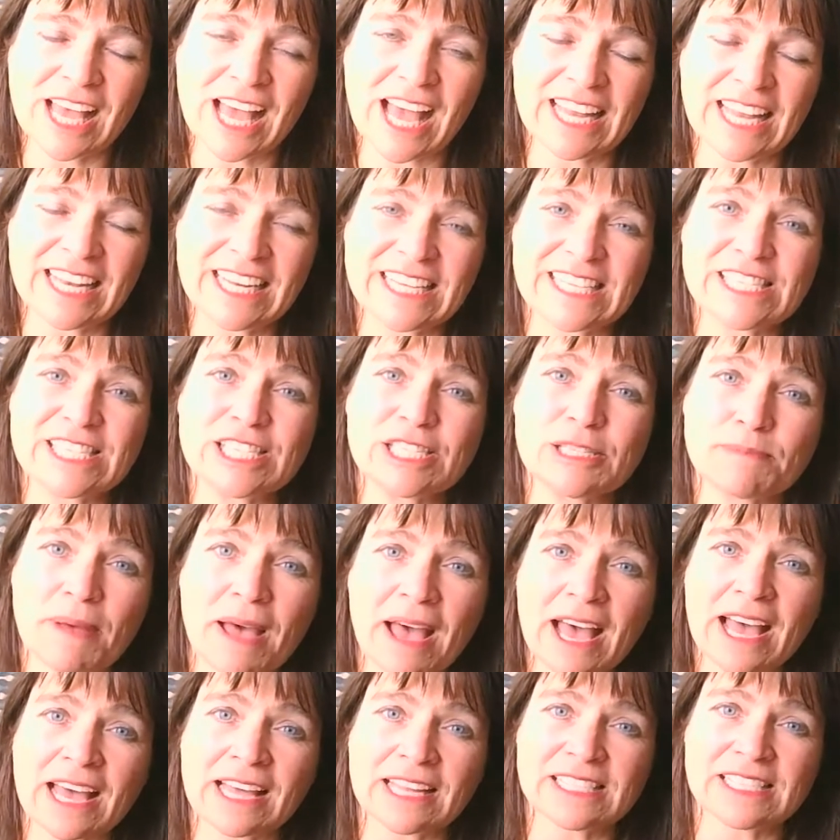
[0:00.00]
and
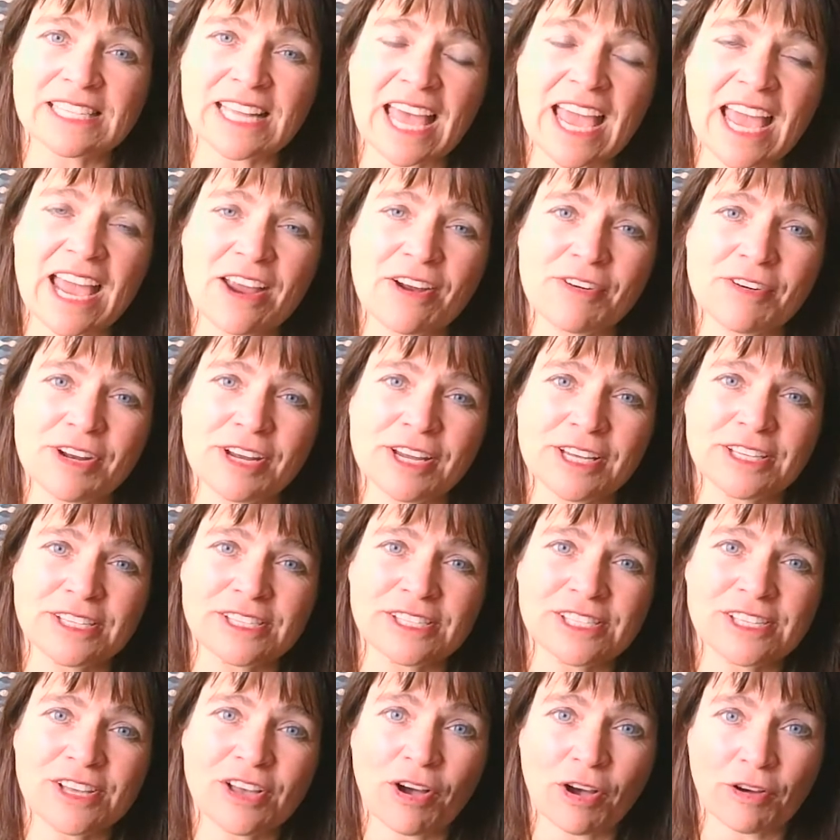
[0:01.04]
expand
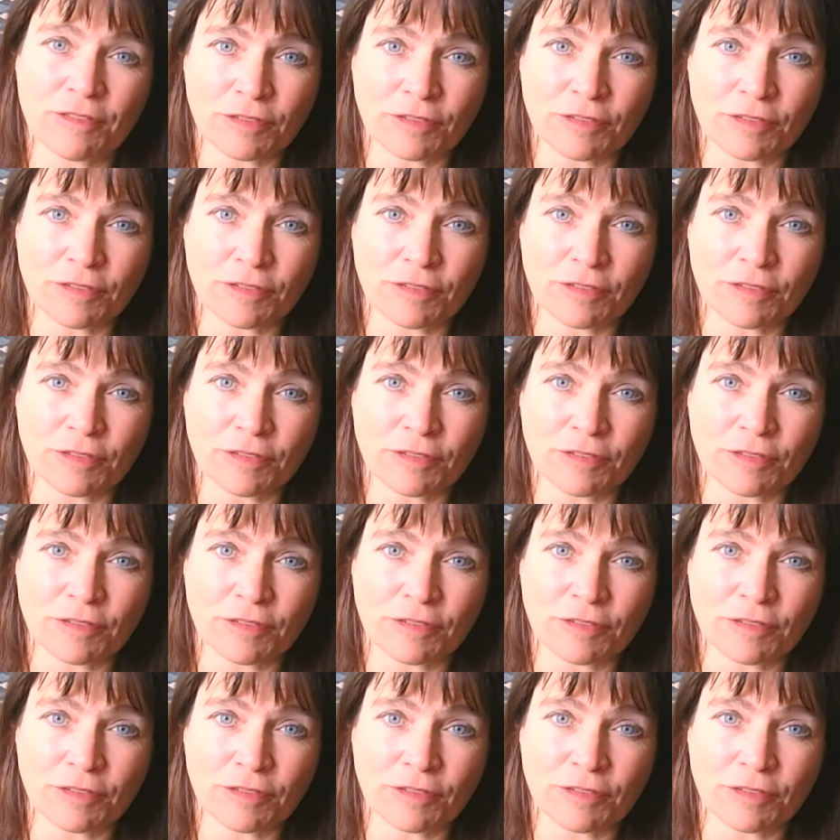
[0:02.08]
areas